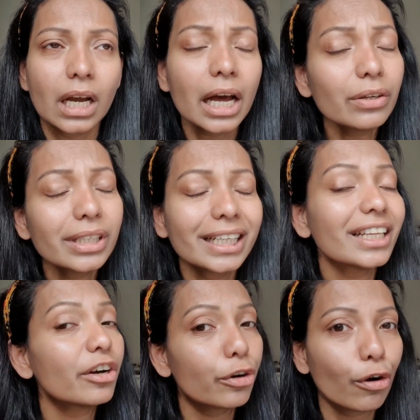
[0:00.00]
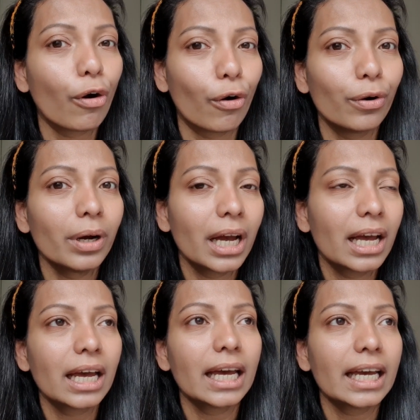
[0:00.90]
don't think they're wrong.
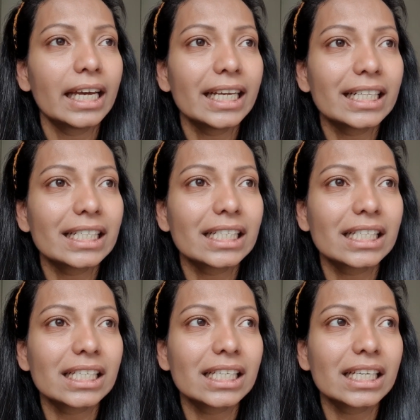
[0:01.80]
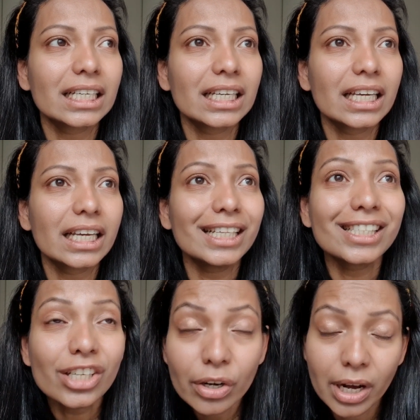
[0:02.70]
It
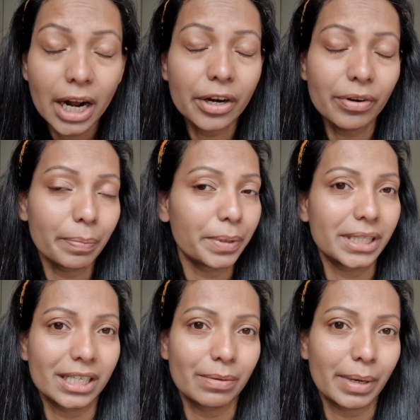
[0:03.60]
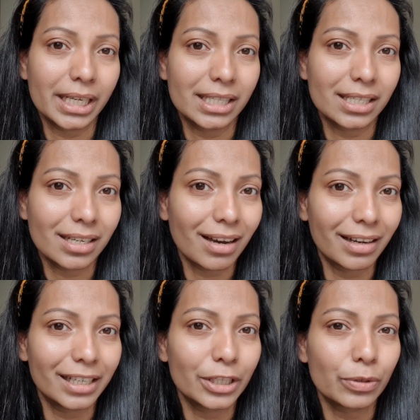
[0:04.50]
is not 100% my
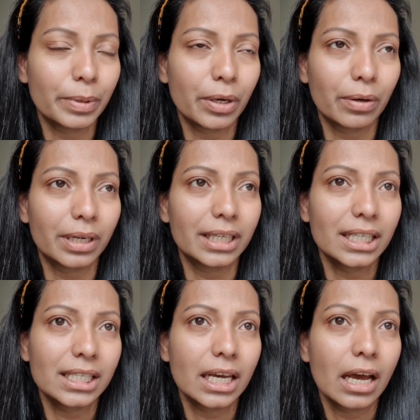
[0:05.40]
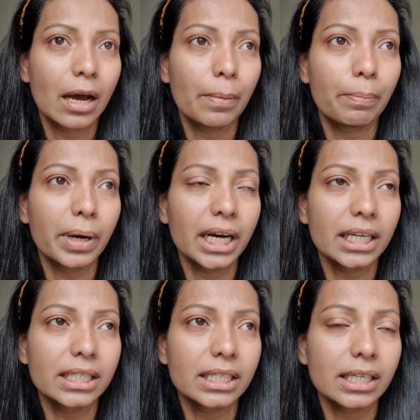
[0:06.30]
style, to be honest,
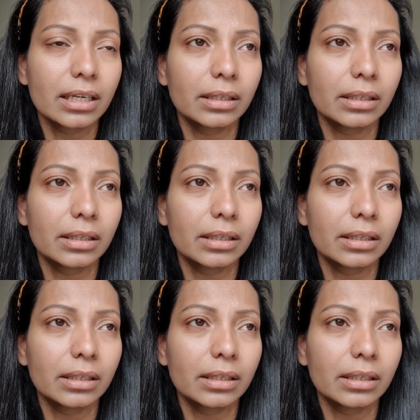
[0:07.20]
but